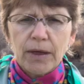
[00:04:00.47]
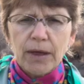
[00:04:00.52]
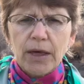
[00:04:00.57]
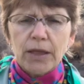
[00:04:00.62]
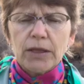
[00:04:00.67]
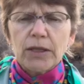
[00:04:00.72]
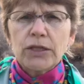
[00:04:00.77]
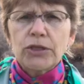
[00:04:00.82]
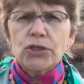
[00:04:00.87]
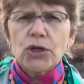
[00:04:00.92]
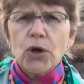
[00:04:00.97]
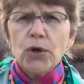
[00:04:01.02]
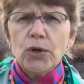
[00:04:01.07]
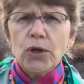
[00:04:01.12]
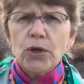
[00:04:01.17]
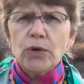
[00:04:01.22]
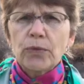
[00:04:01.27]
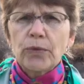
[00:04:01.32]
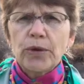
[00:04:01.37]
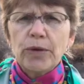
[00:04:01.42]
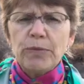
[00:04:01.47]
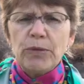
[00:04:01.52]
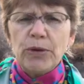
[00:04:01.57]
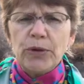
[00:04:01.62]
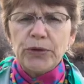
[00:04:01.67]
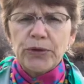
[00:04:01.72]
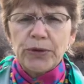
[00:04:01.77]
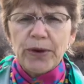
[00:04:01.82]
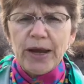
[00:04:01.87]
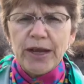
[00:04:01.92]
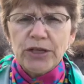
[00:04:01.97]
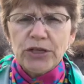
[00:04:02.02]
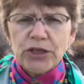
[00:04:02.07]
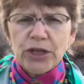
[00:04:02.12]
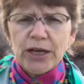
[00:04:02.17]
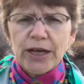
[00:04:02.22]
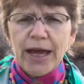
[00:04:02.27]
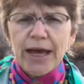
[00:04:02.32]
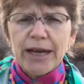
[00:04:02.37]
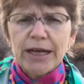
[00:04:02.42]
The total
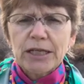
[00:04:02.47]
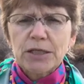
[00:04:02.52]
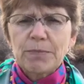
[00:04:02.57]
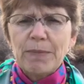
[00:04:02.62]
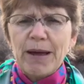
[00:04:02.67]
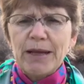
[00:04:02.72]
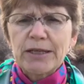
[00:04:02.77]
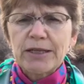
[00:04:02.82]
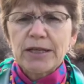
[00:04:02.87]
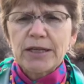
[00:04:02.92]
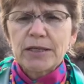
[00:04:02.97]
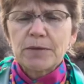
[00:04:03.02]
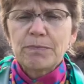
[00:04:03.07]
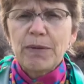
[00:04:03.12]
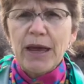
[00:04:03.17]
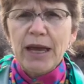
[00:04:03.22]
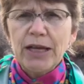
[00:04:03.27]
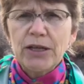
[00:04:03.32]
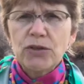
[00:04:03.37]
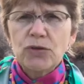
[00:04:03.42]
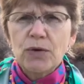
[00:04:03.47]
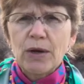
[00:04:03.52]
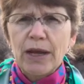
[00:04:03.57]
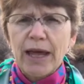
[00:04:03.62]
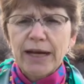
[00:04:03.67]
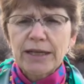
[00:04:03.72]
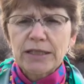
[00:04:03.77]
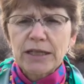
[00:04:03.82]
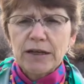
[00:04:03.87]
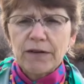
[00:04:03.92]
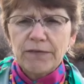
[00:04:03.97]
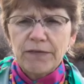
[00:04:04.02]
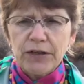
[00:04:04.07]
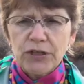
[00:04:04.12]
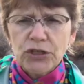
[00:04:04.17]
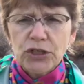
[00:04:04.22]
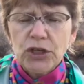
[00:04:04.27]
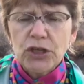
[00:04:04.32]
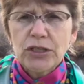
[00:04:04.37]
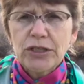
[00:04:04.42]
remuneration and expenses paid to elected
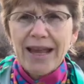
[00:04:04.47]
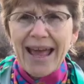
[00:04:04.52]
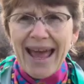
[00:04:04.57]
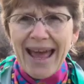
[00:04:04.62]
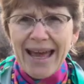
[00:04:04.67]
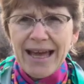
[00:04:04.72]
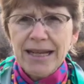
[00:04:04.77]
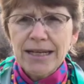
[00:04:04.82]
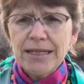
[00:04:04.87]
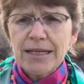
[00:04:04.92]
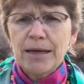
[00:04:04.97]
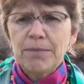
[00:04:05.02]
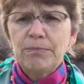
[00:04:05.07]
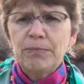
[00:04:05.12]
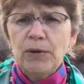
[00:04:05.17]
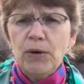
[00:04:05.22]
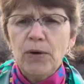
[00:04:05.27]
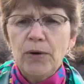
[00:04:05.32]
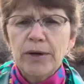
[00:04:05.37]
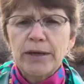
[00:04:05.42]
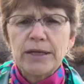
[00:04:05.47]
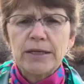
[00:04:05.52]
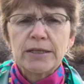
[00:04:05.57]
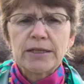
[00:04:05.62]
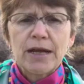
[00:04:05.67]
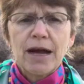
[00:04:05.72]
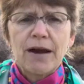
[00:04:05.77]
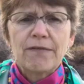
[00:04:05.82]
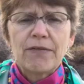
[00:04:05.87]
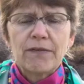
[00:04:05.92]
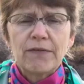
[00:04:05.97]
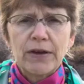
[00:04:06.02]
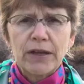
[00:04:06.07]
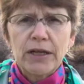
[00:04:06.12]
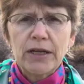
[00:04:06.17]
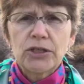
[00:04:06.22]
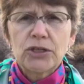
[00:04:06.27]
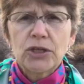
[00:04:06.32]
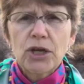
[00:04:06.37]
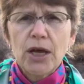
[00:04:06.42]
officials and employees of the
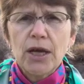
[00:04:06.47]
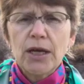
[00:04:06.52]
village